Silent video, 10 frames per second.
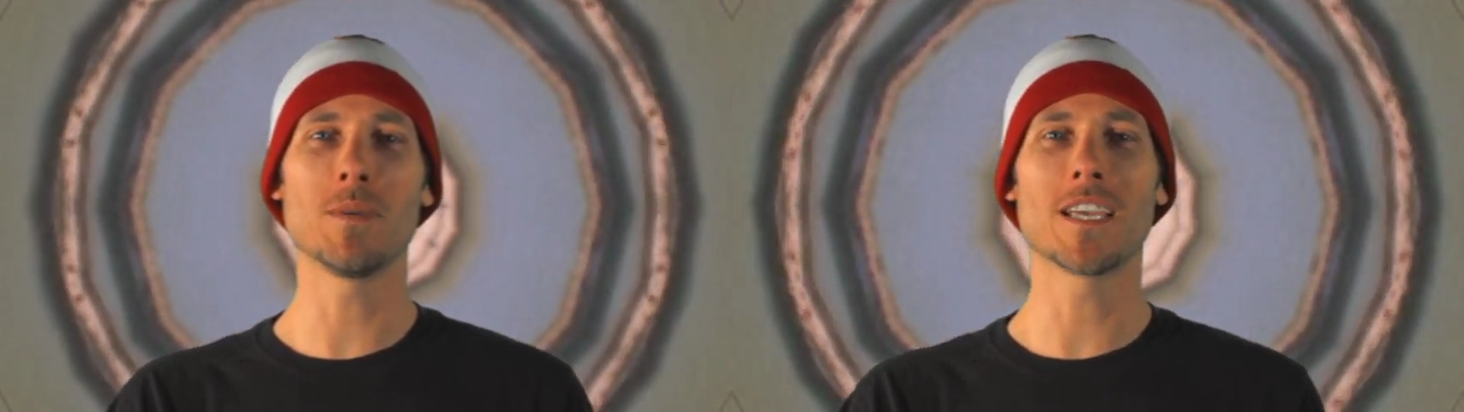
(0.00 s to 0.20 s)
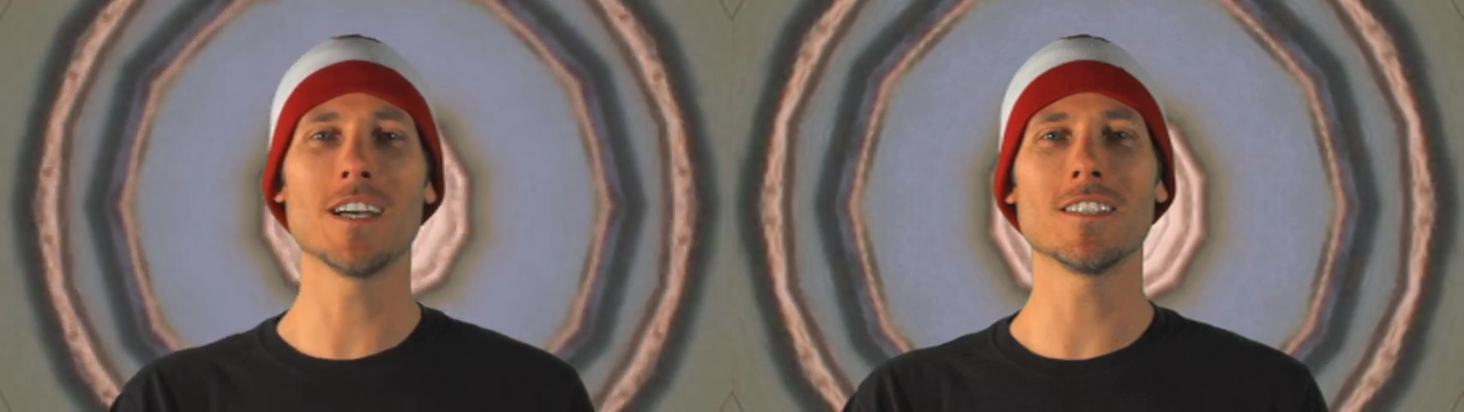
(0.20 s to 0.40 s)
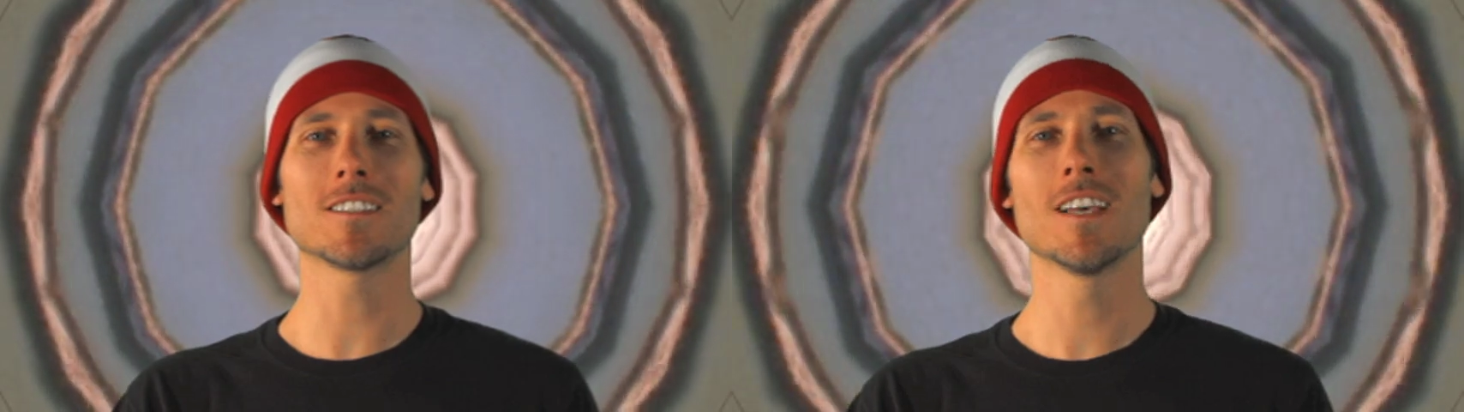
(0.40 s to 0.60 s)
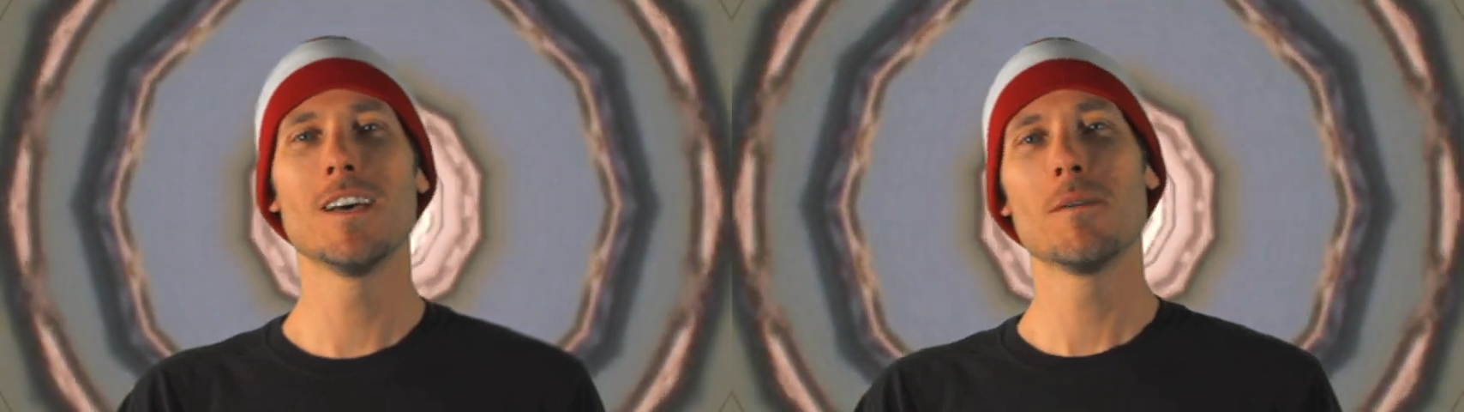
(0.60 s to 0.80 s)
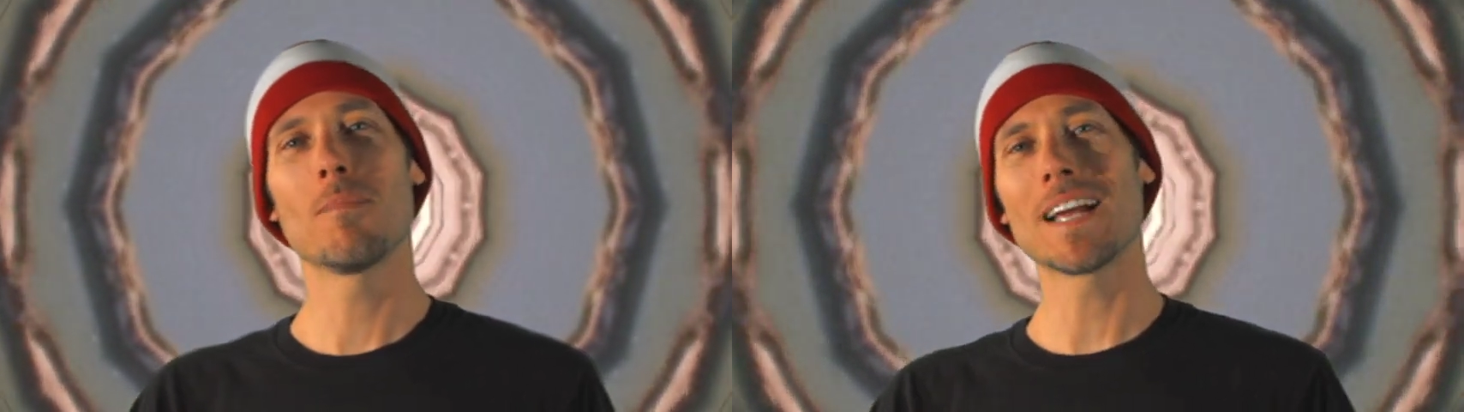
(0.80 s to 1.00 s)
because
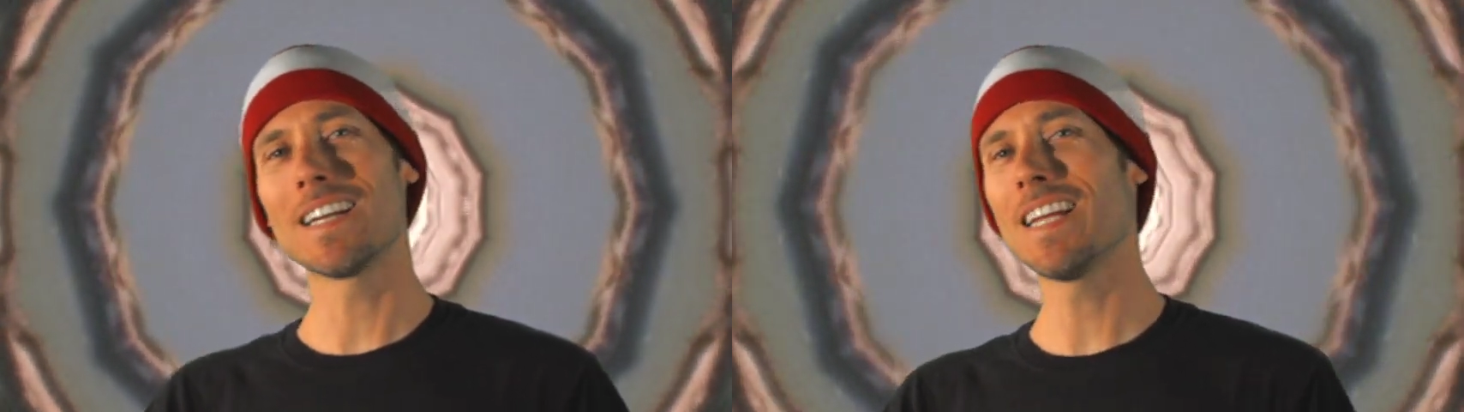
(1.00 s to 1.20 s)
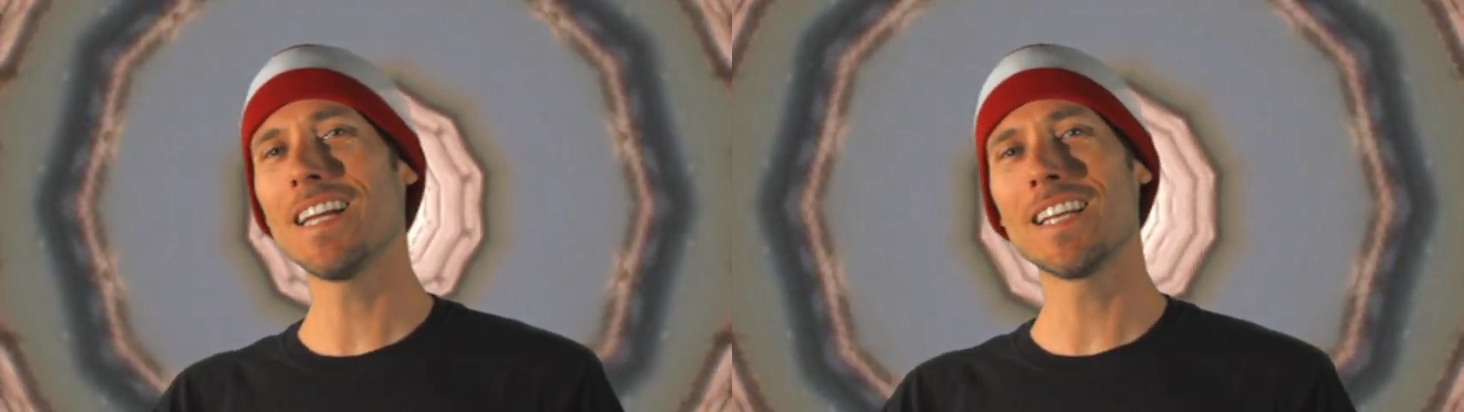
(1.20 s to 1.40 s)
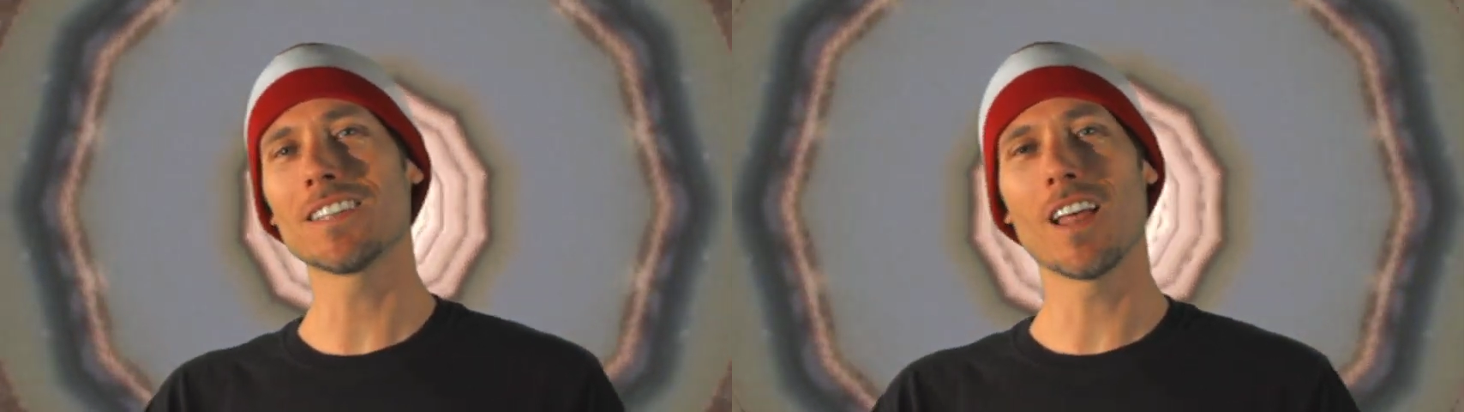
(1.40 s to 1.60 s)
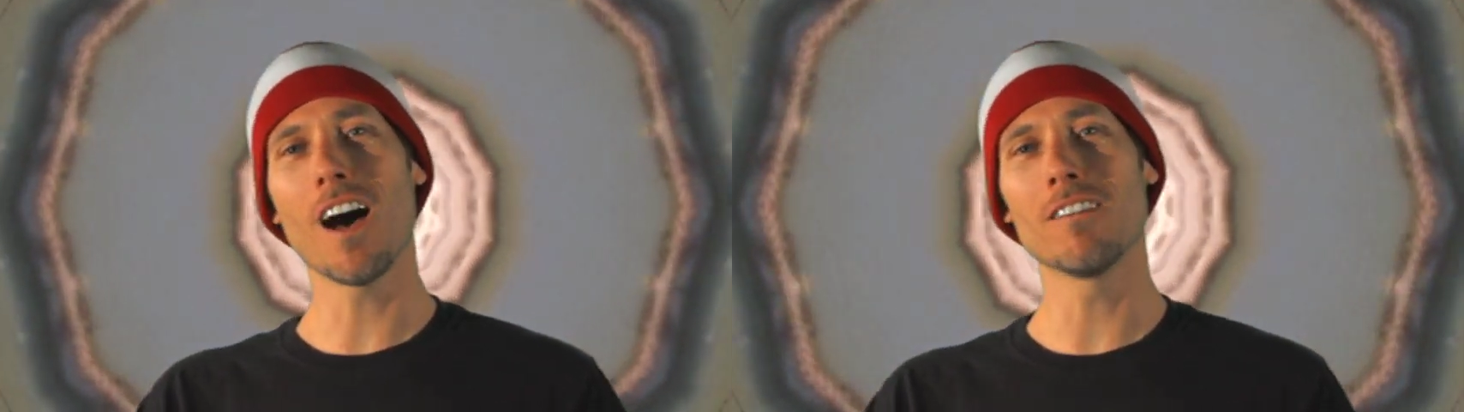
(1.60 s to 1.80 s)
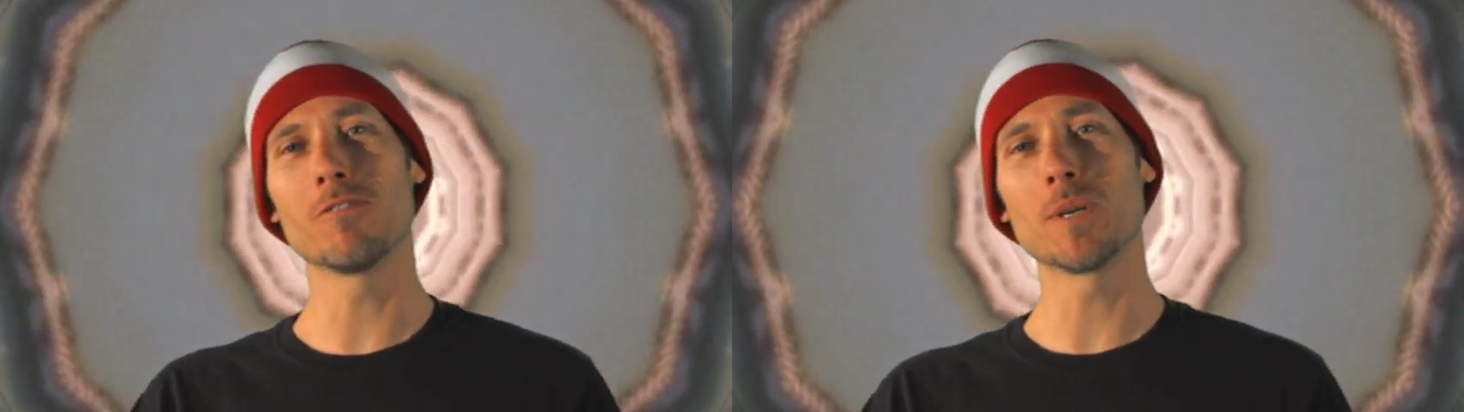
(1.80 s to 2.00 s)
by needing
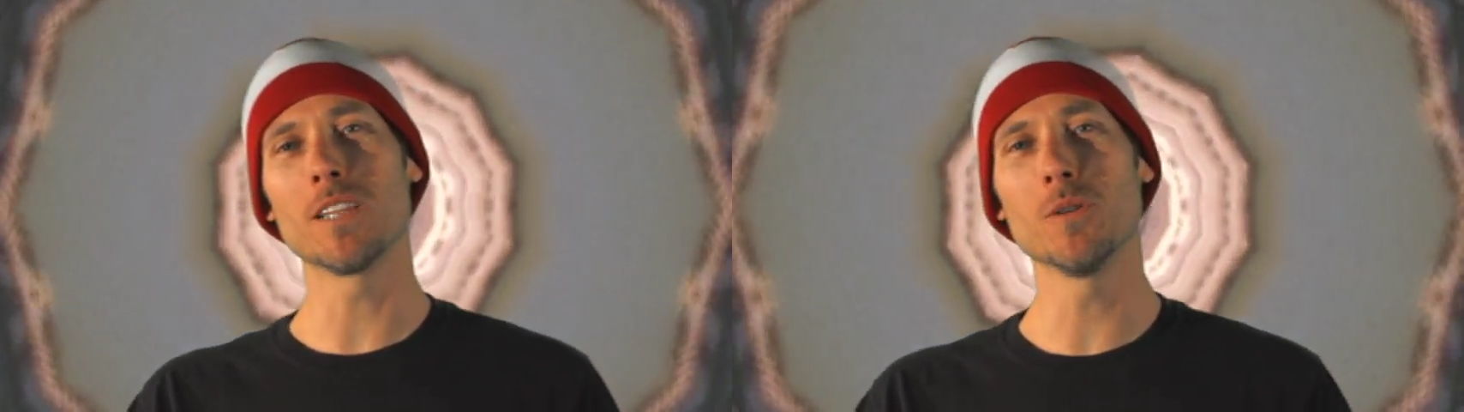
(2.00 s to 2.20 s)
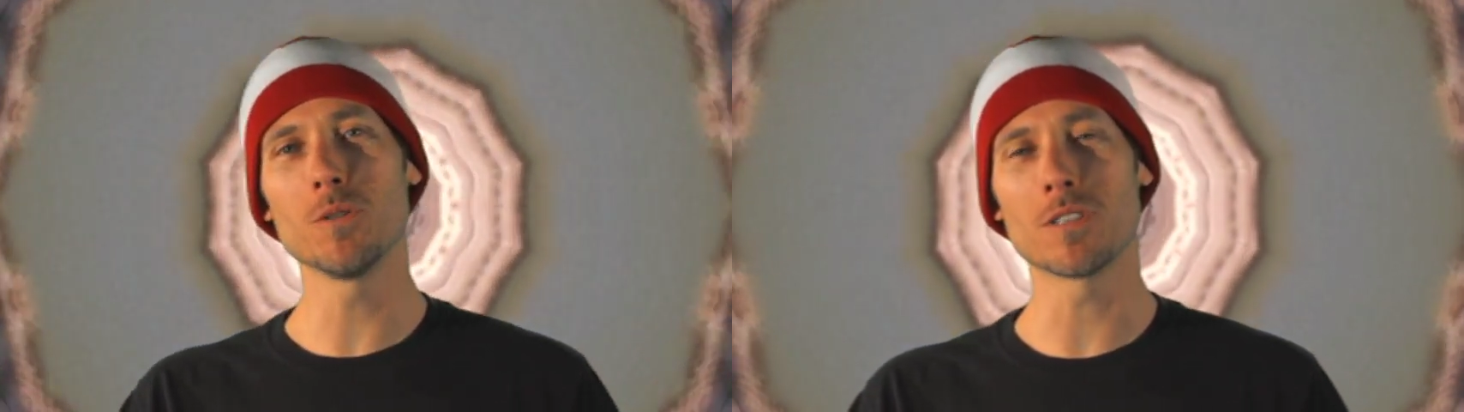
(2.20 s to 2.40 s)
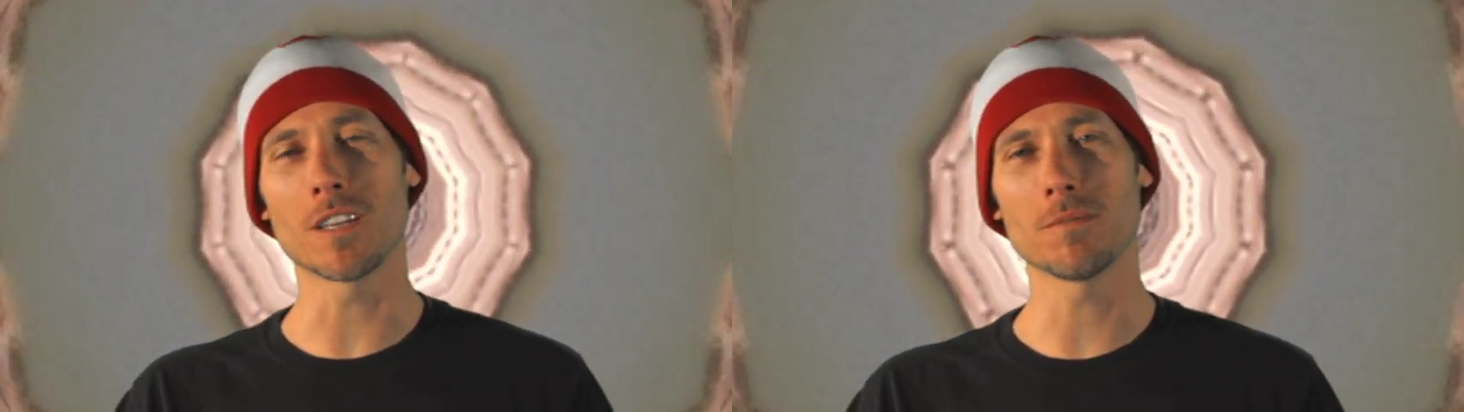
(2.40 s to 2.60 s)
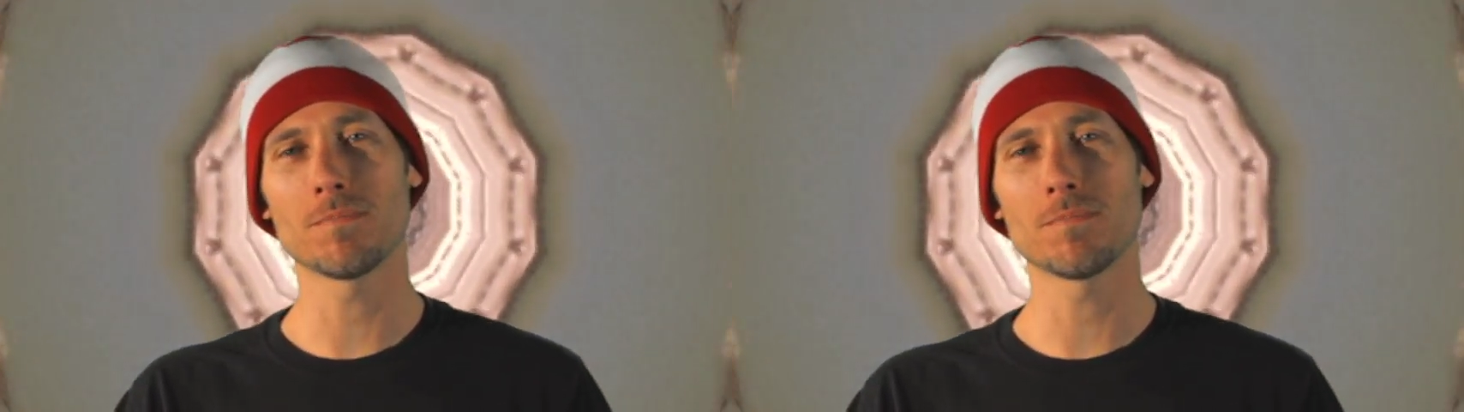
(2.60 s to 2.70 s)
love, we lose it.